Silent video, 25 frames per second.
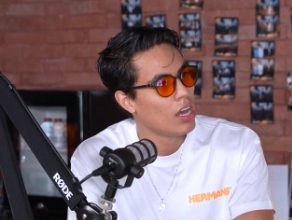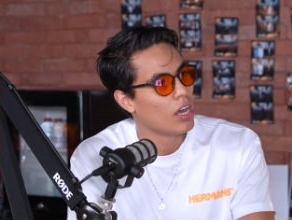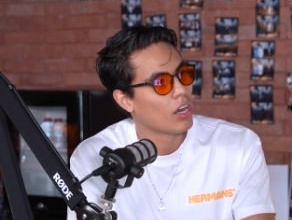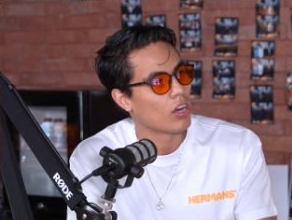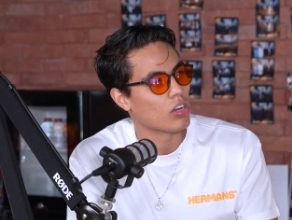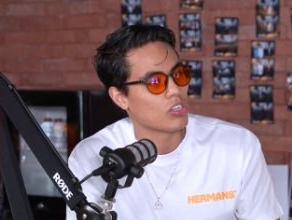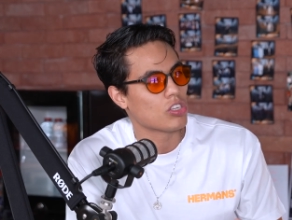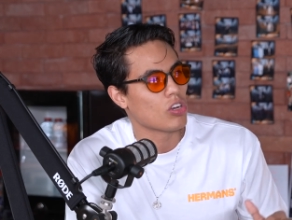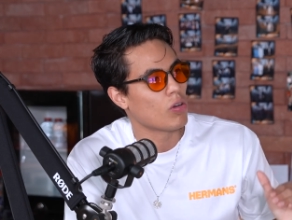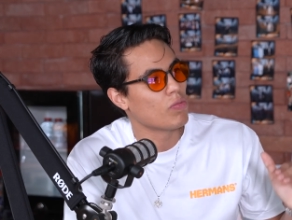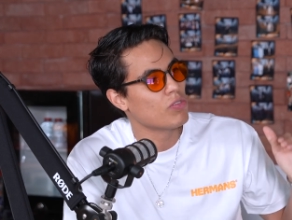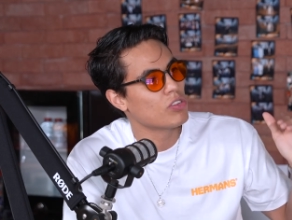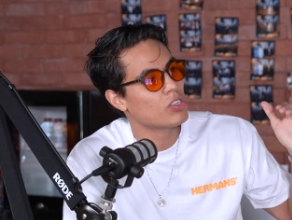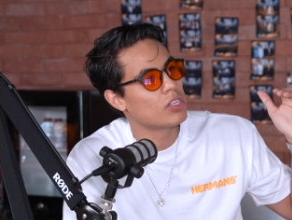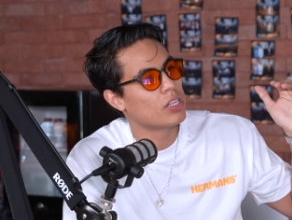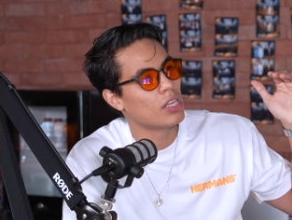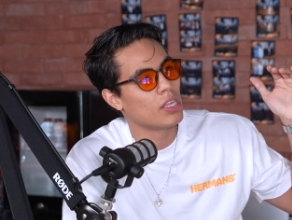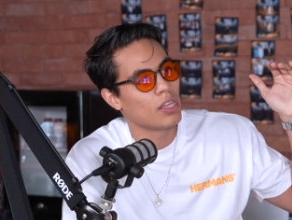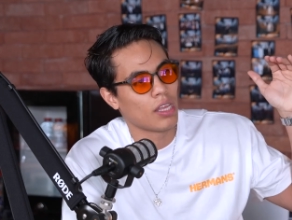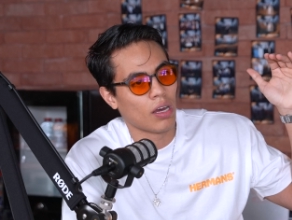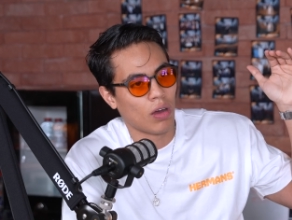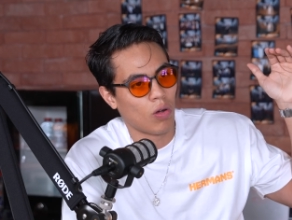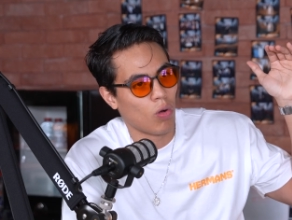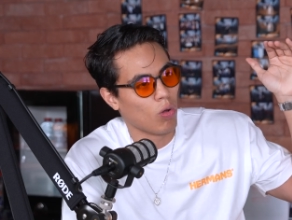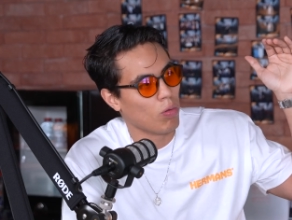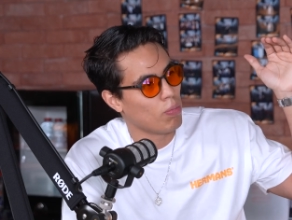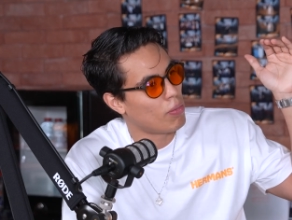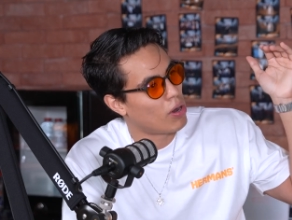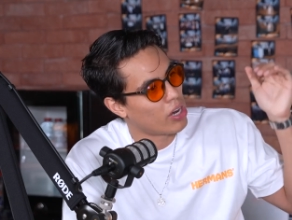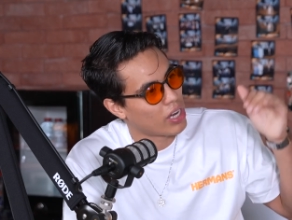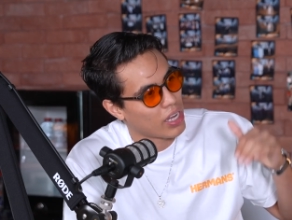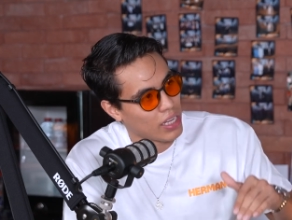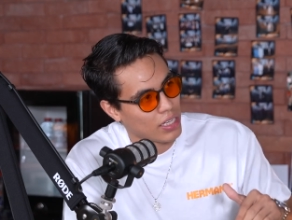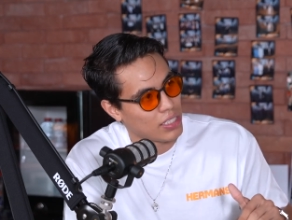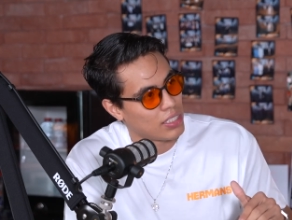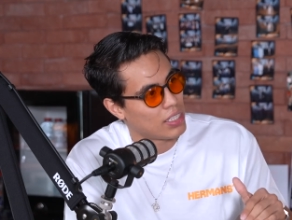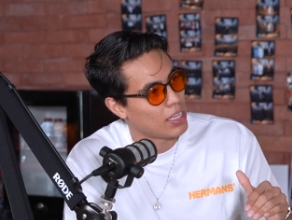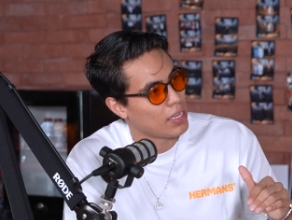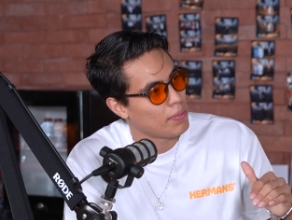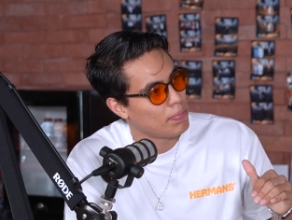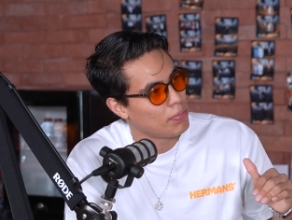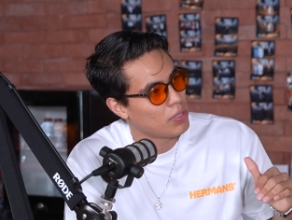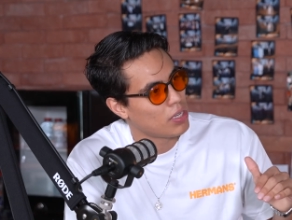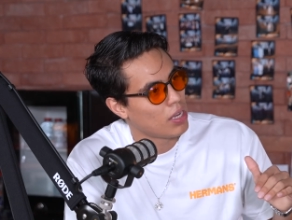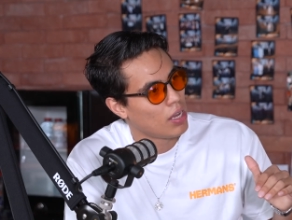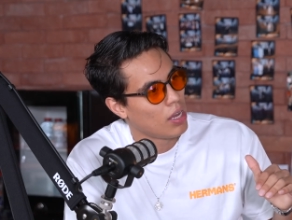because obviously the whole market dipped,